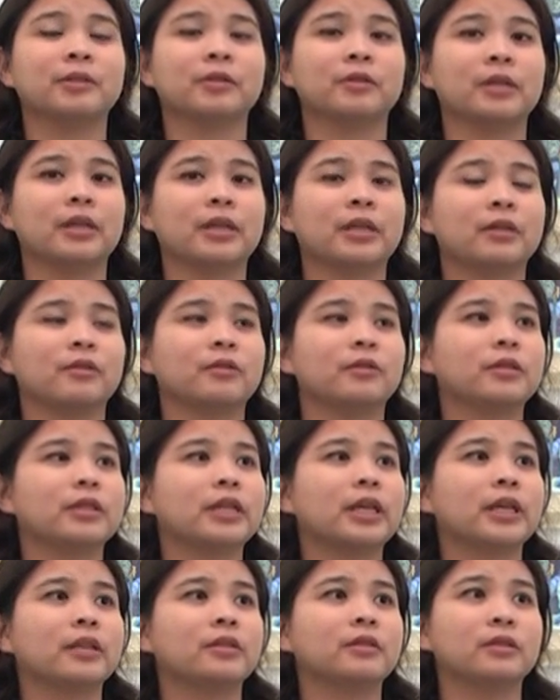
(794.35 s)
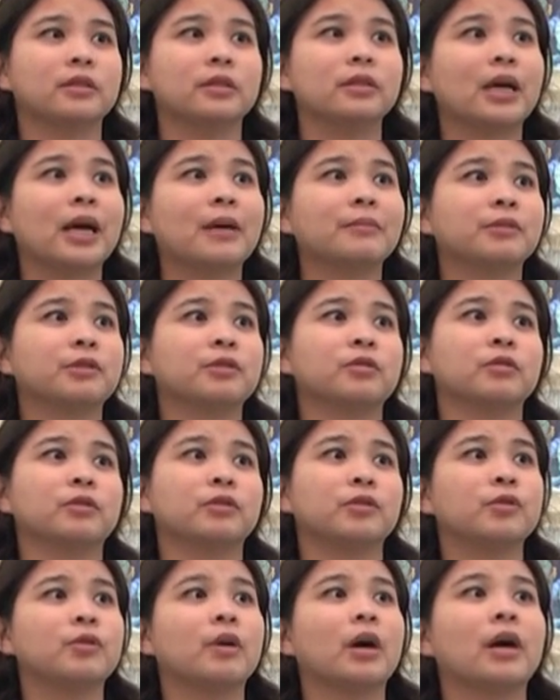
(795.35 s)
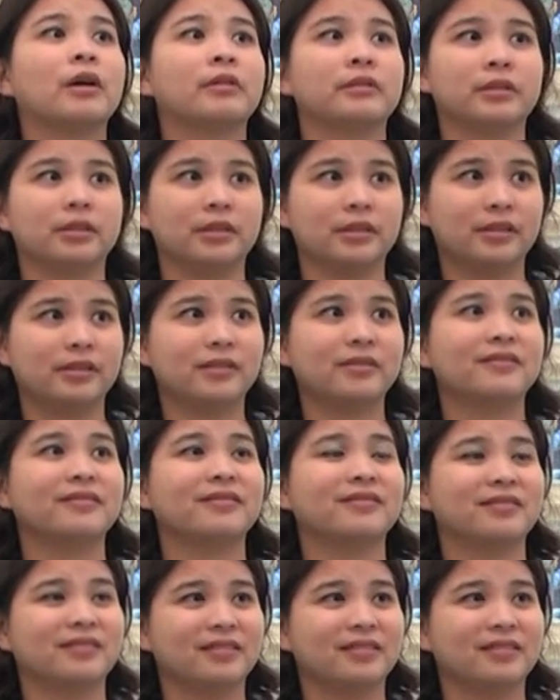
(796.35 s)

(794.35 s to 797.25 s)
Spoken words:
so they could take up to 2 hours.